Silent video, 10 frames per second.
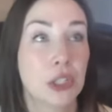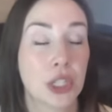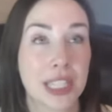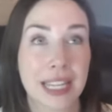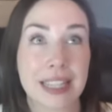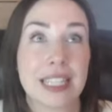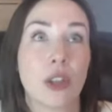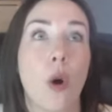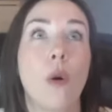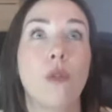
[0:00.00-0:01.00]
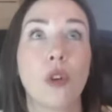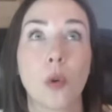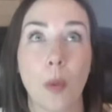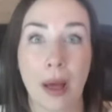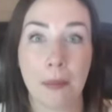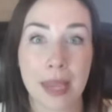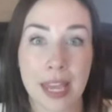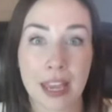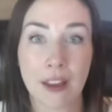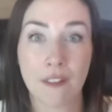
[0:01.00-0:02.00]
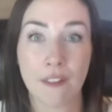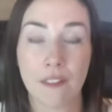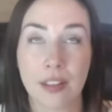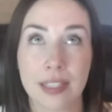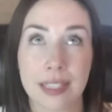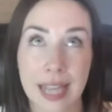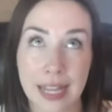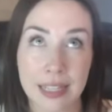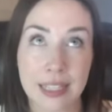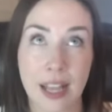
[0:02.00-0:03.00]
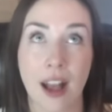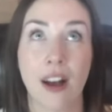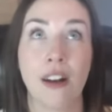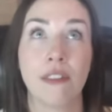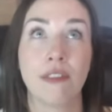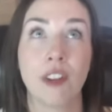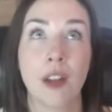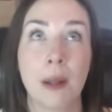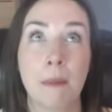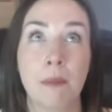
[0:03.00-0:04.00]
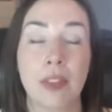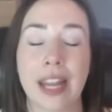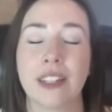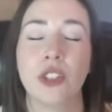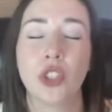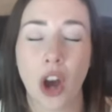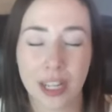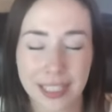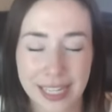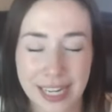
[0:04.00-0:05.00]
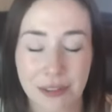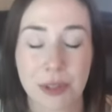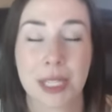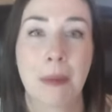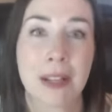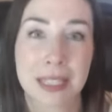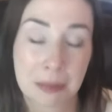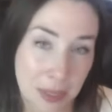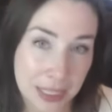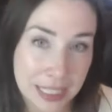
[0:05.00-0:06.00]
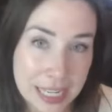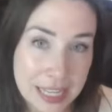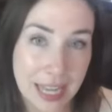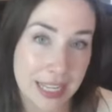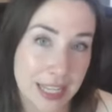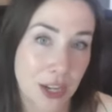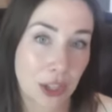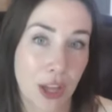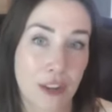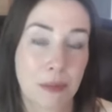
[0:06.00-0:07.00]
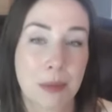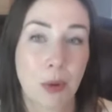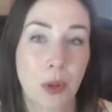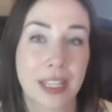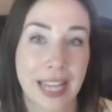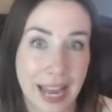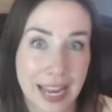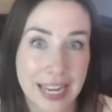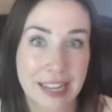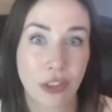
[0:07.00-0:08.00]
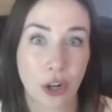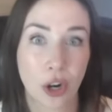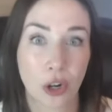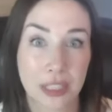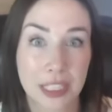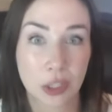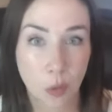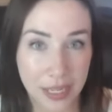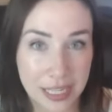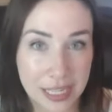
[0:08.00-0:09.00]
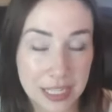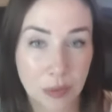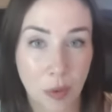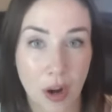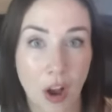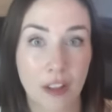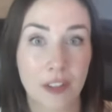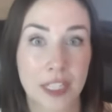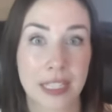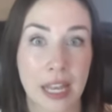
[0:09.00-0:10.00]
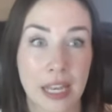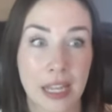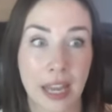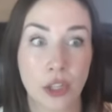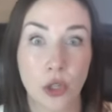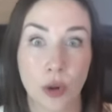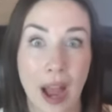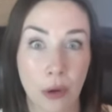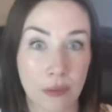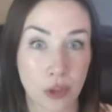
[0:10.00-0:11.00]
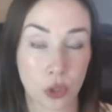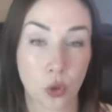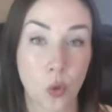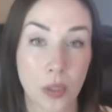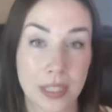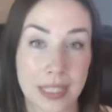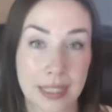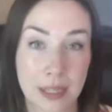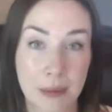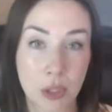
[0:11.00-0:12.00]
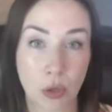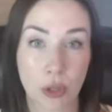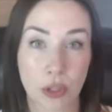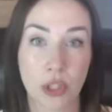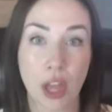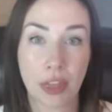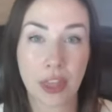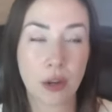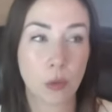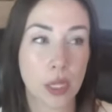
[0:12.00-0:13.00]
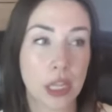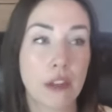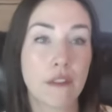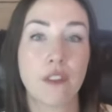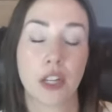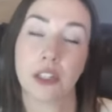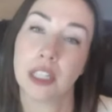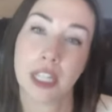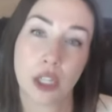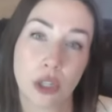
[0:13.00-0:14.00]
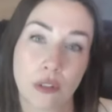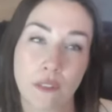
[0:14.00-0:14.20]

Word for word: just like this overwhelming sense of like daunting responsibility that I think a lot of people get in their early 20s, where all of a sudden, like you're out of the school system. So there's nothing really funneling